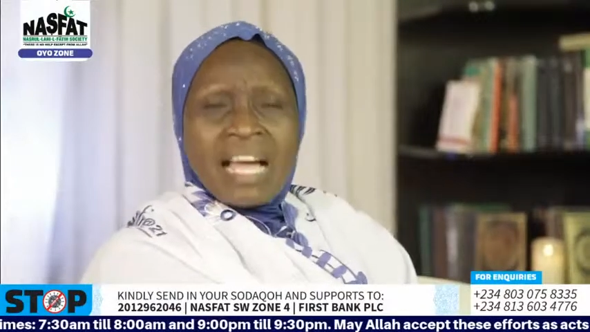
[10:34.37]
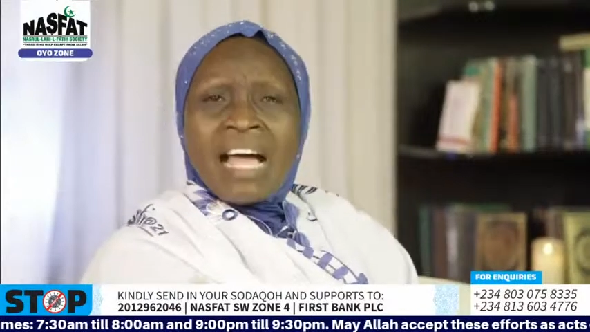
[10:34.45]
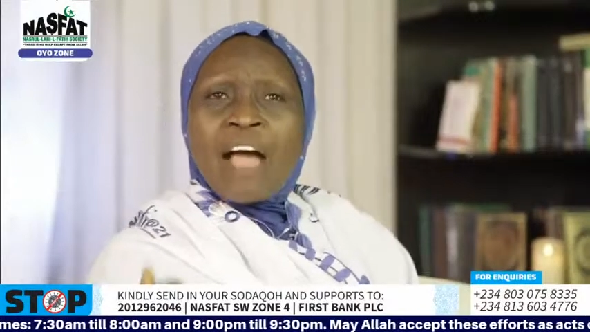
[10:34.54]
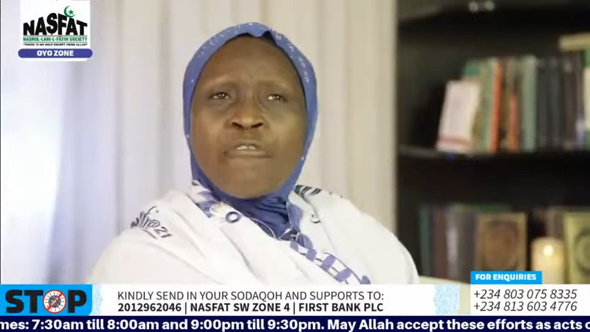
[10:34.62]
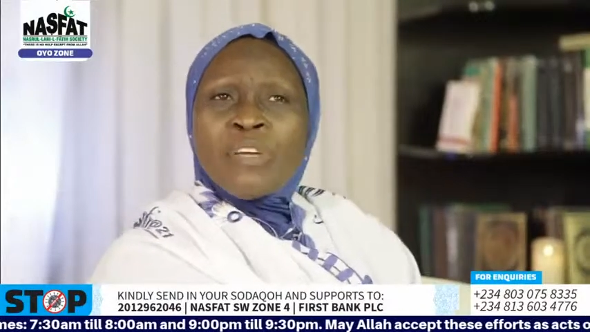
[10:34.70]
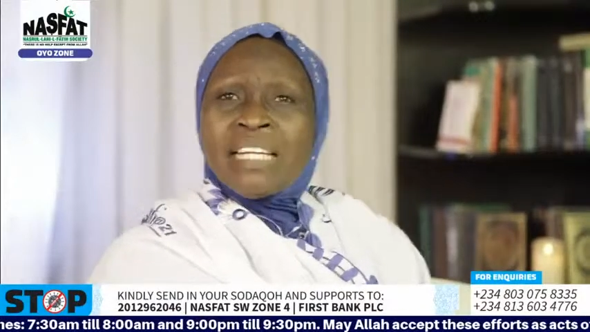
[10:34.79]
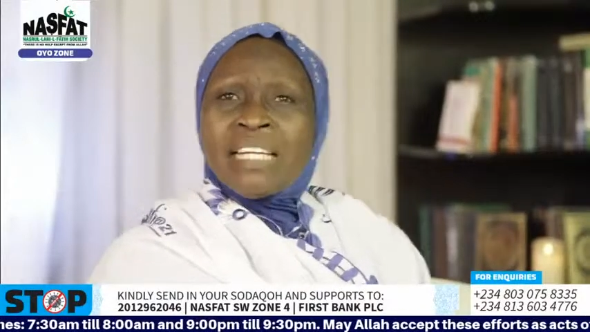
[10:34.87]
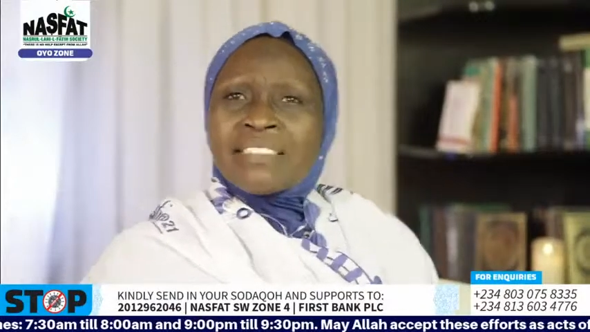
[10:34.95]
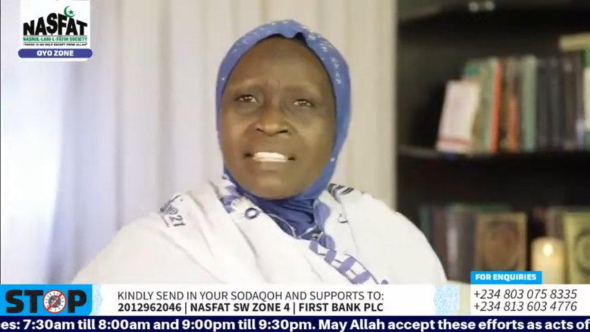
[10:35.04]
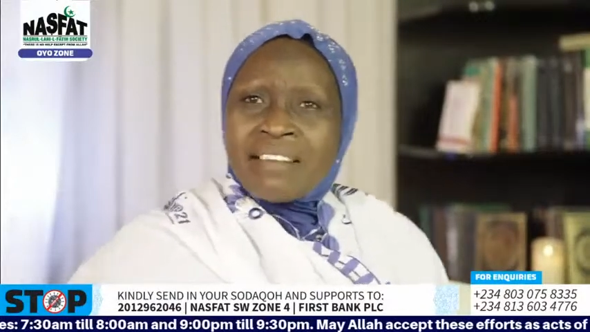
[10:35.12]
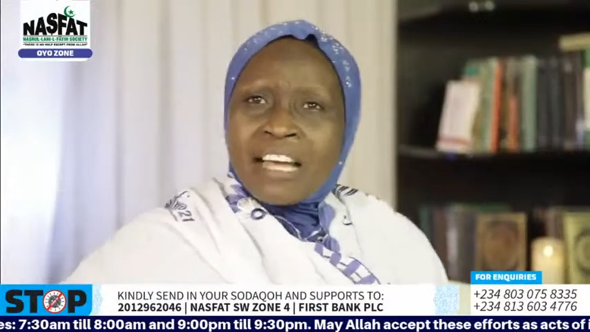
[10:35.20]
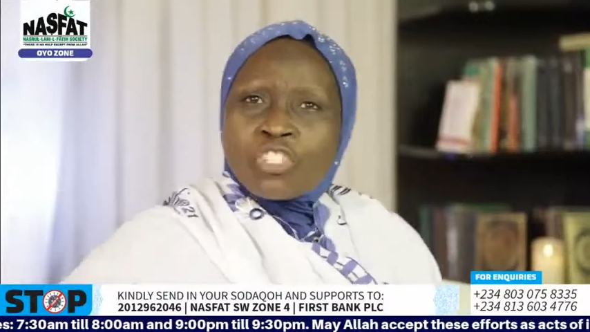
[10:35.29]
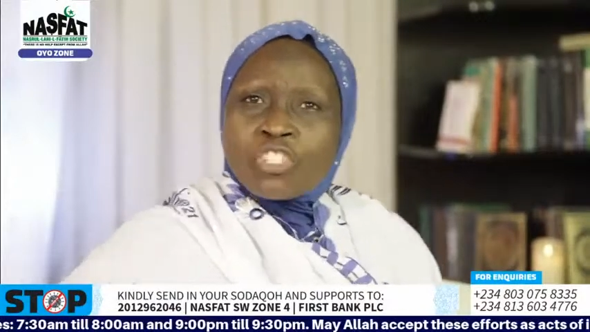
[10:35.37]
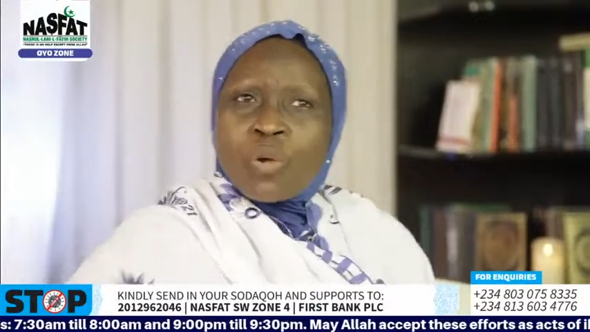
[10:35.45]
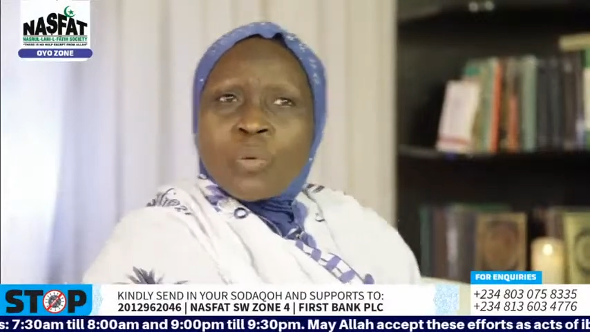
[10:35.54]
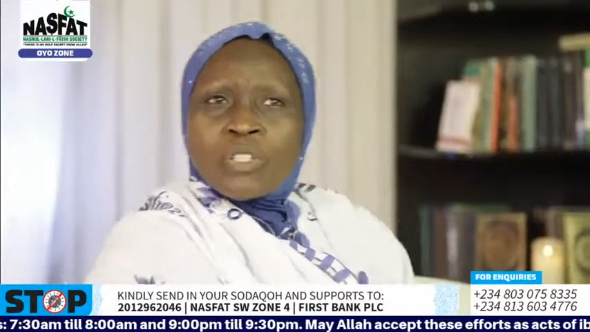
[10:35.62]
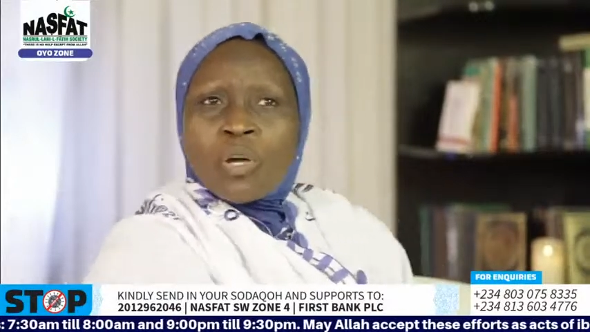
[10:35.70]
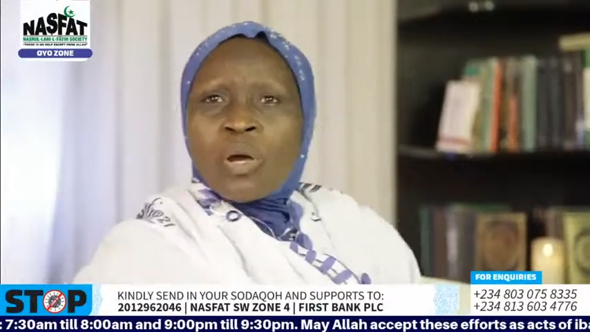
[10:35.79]
having
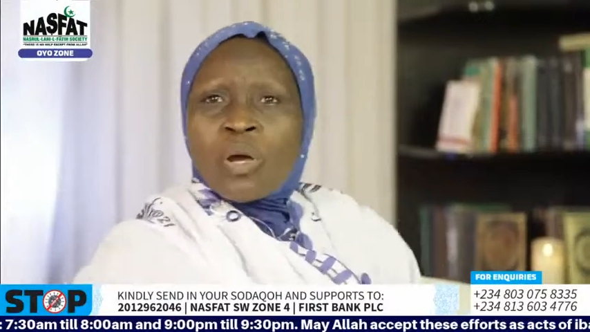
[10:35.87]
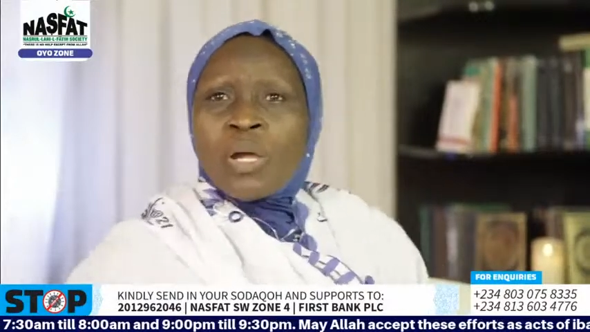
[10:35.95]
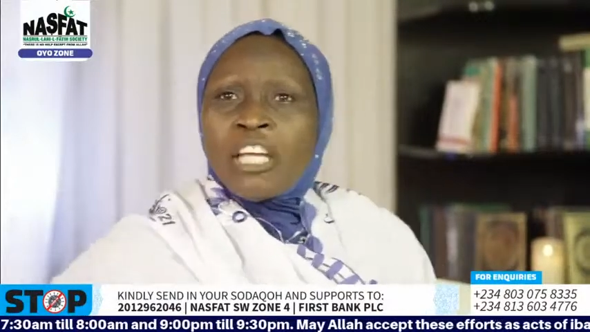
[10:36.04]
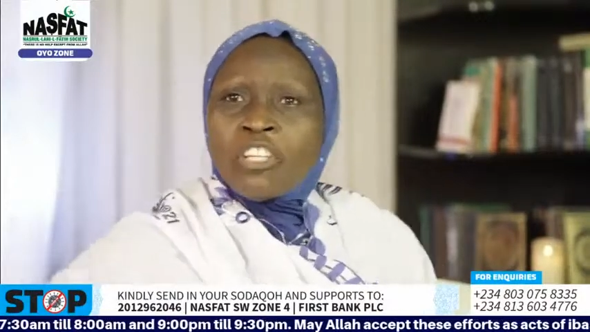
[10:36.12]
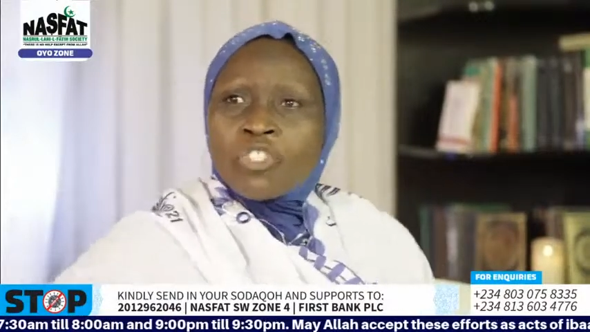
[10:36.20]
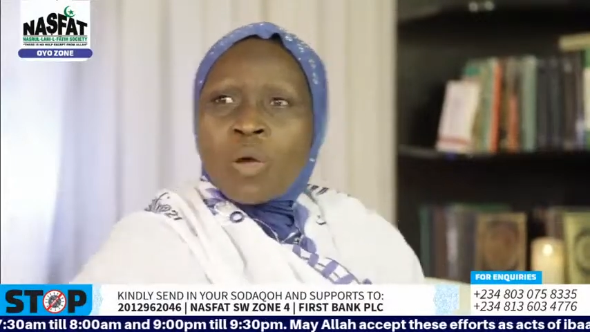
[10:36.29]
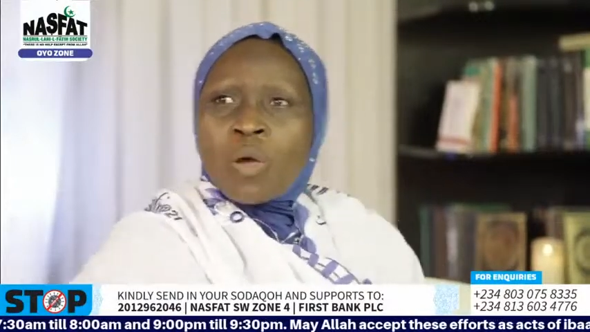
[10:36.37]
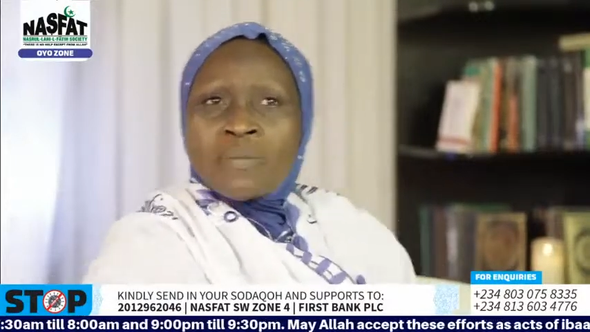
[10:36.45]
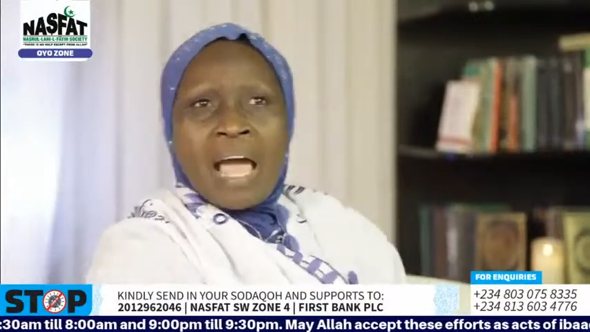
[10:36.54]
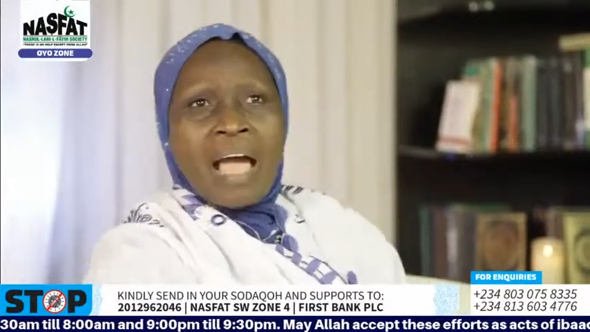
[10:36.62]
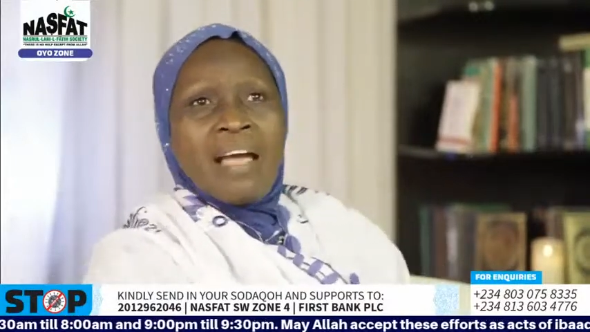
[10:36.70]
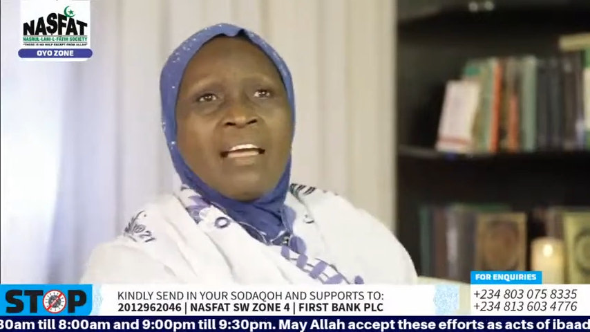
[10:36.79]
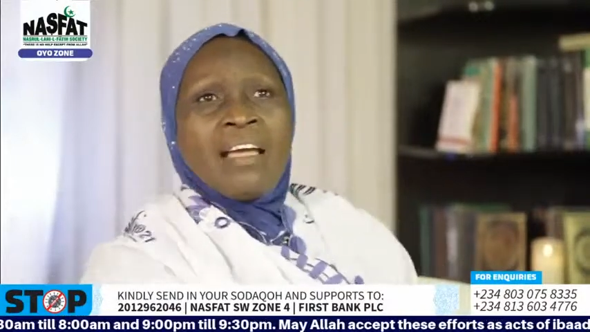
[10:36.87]
interaction with each other,